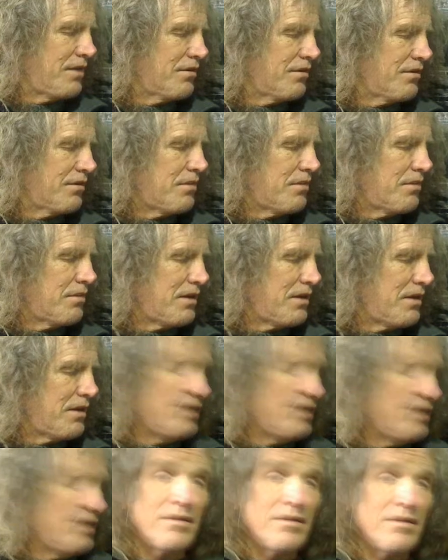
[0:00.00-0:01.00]
it could come out
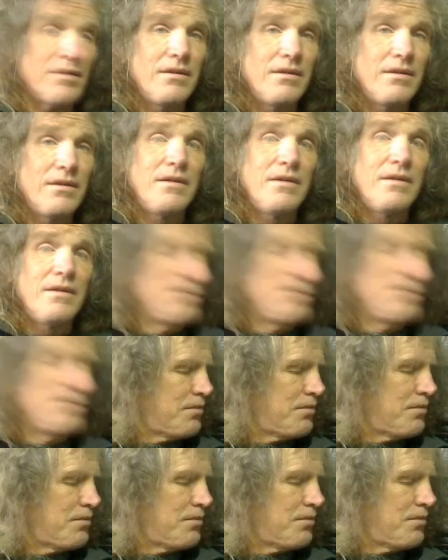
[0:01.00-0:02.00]
here, but
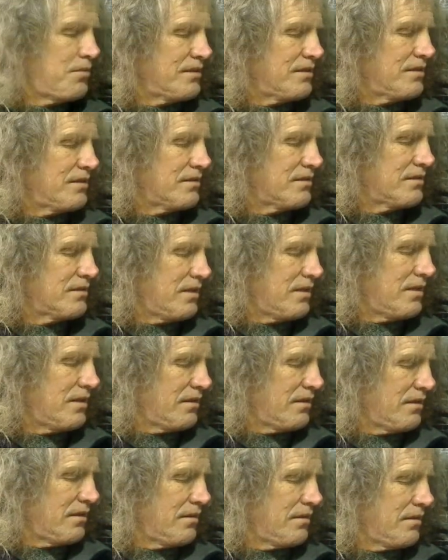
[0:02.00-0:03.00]
the point is is that
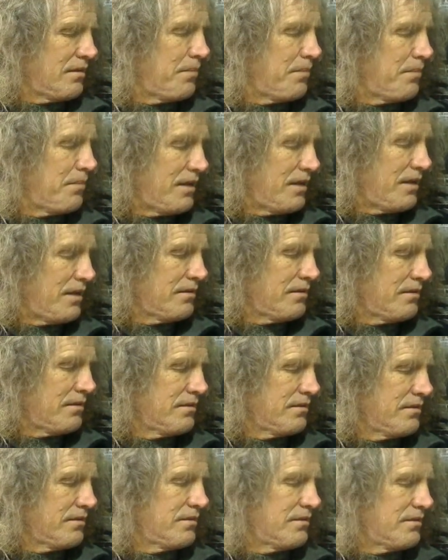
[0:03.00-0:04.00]
the the bit,
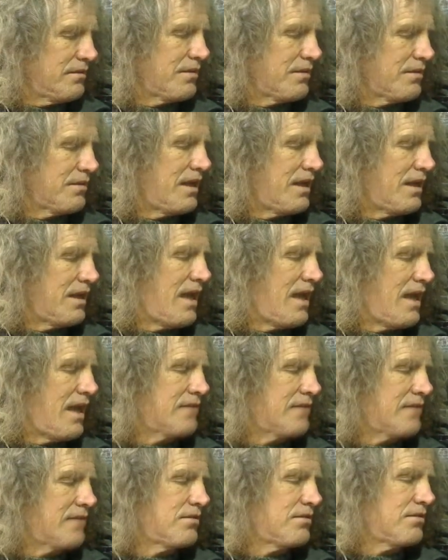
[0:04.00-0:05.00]
okay,
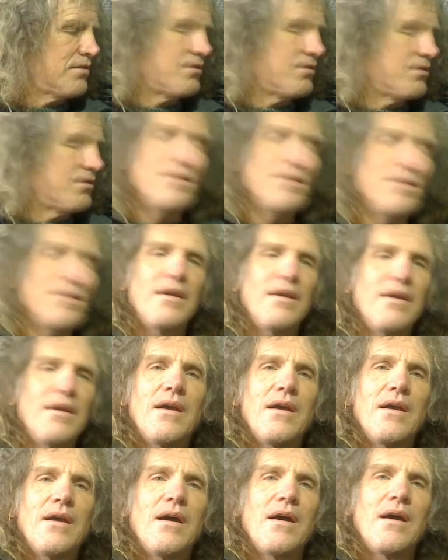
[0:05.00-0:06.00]
has to
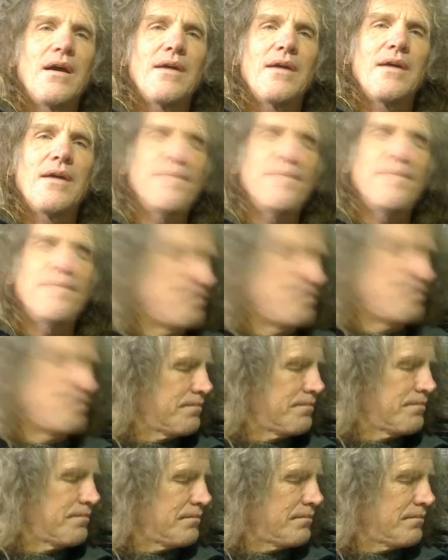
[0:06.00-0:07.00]
um
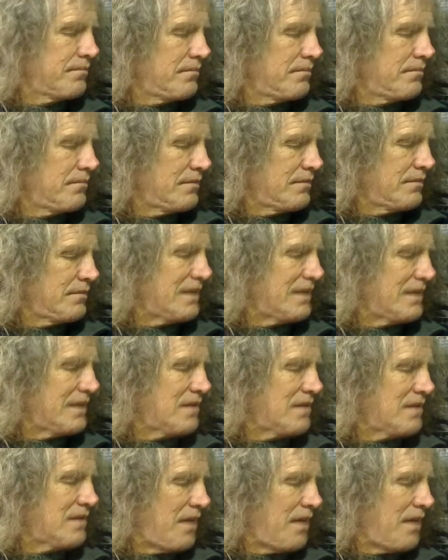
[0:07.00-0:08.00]
takes
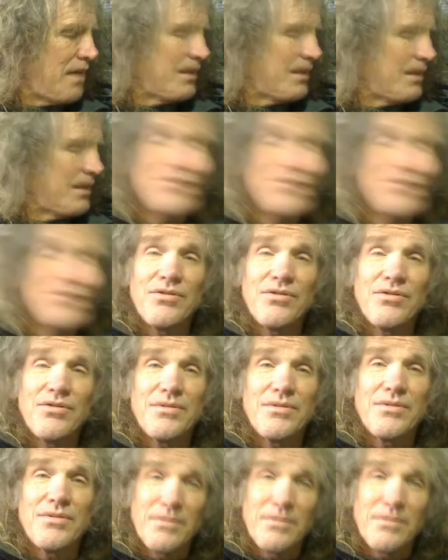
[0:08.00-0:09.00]
time to get to
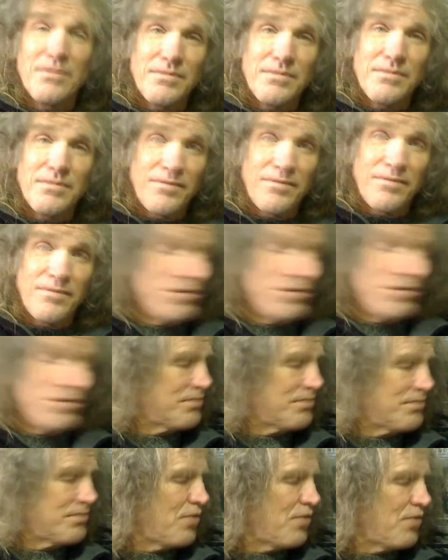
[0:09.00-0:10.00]
the the
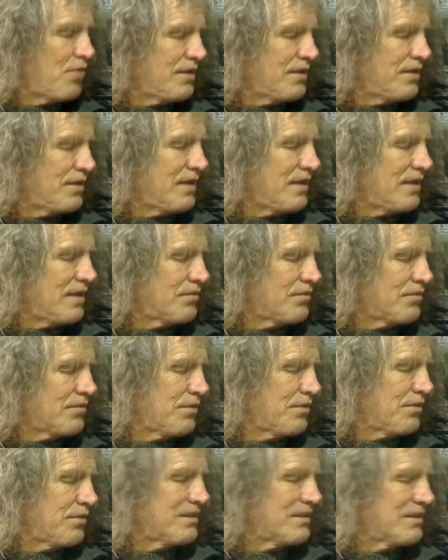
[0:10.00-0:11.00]
furthest point, and that's
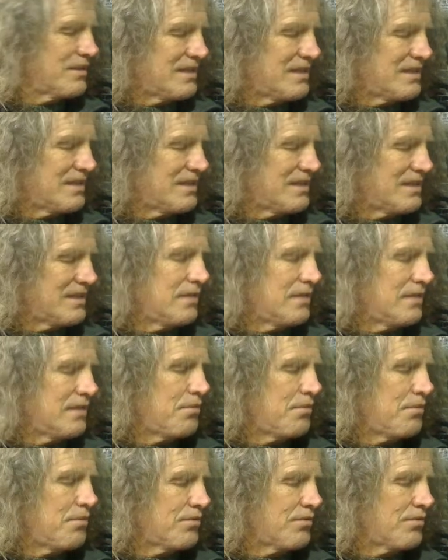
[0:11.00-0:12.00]
really what's dictating the
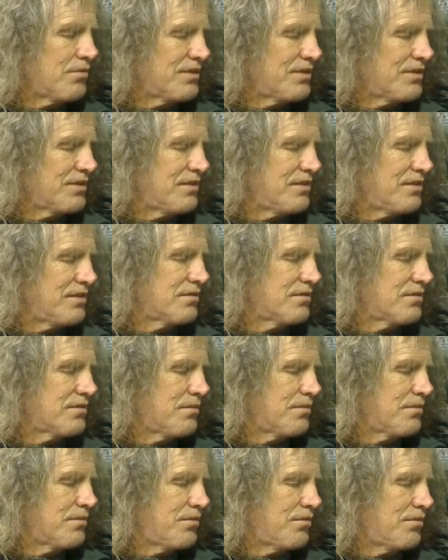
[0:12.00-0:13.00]
polarization. So the
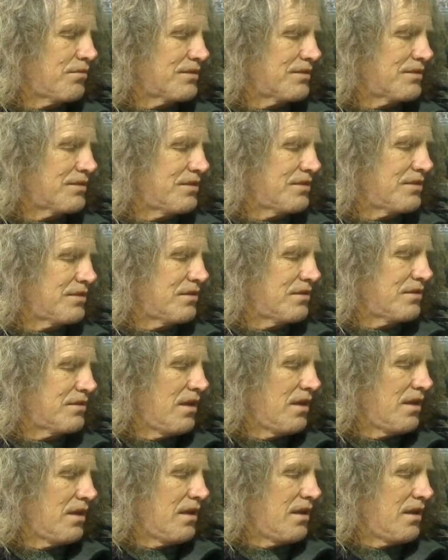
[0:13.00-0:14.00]
polarization
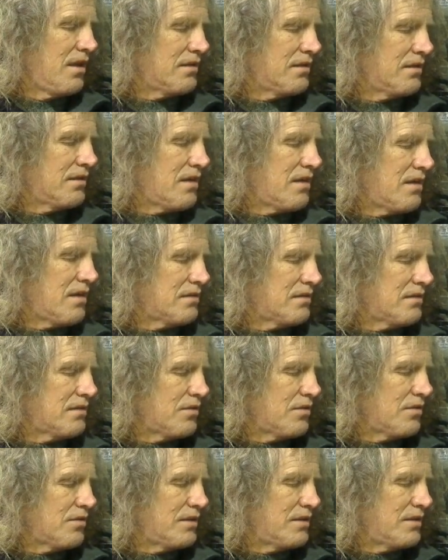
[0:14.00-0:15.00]
is a
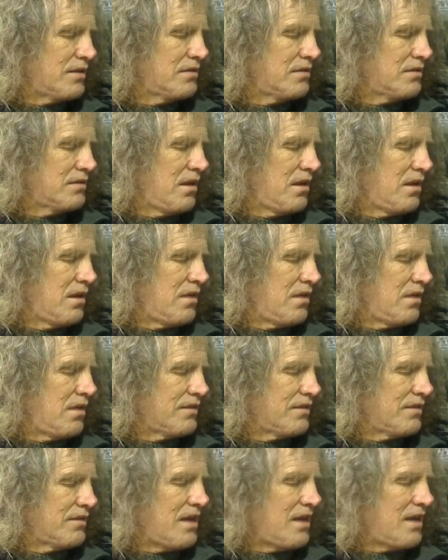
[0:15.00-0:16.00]
consequence of
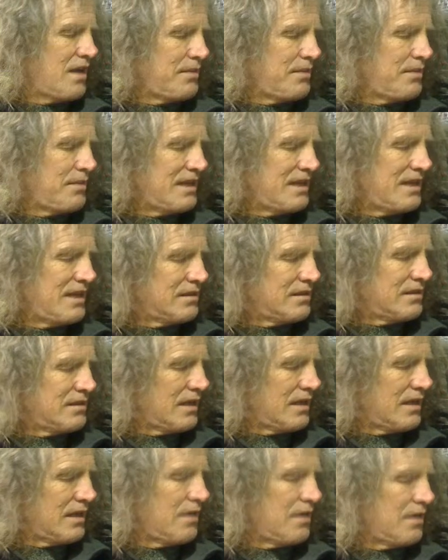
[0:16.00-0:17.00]
the time it takes to
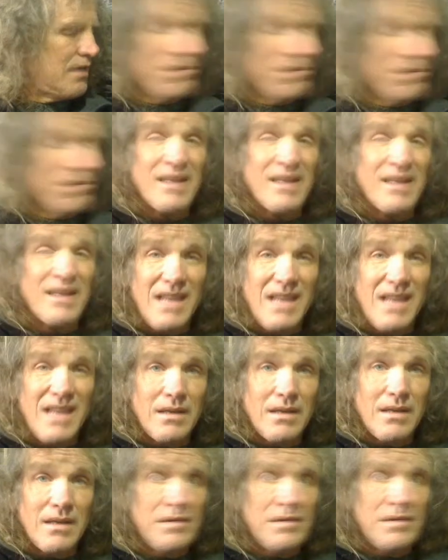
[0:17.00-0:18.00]
get up the
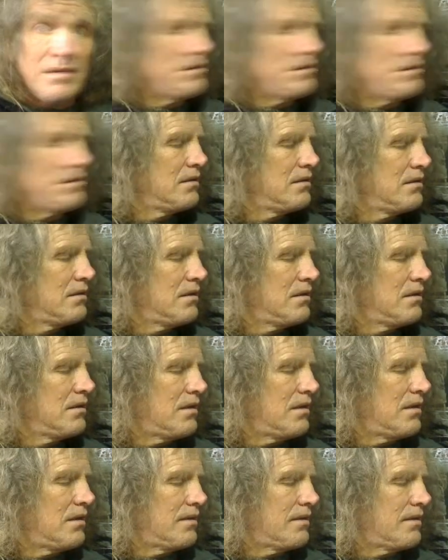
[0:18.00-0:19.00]
antenna
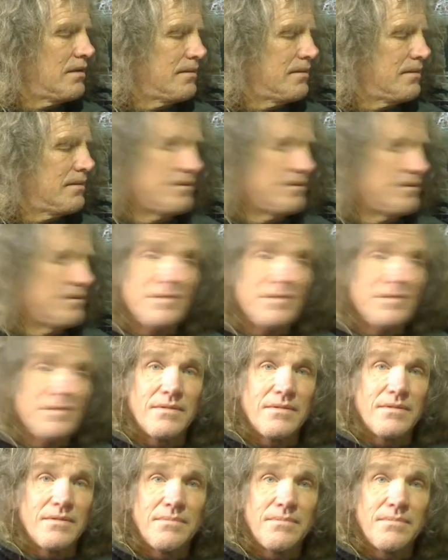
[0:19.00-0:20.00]
uh
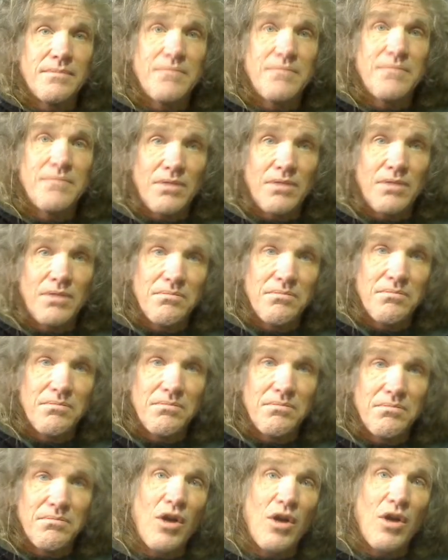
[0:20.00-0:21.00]
to, you know,
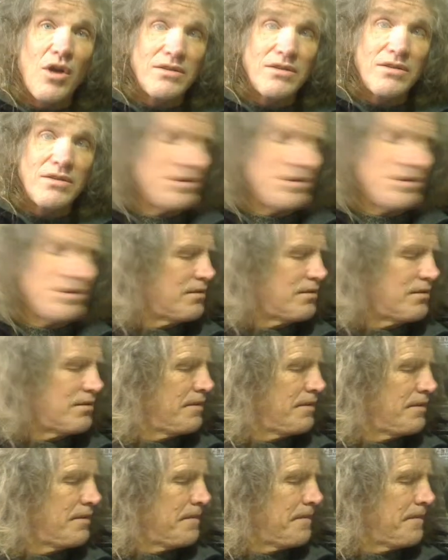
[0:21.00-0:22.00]
launch the
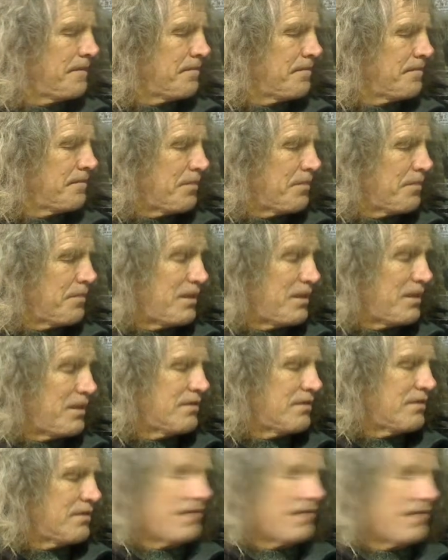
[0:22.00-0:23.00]
the
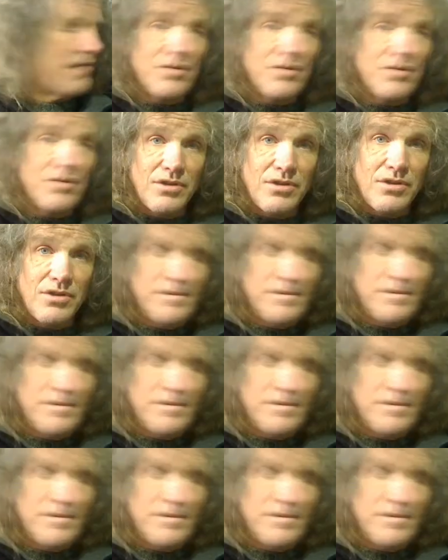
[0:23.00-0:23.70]
bit of energy.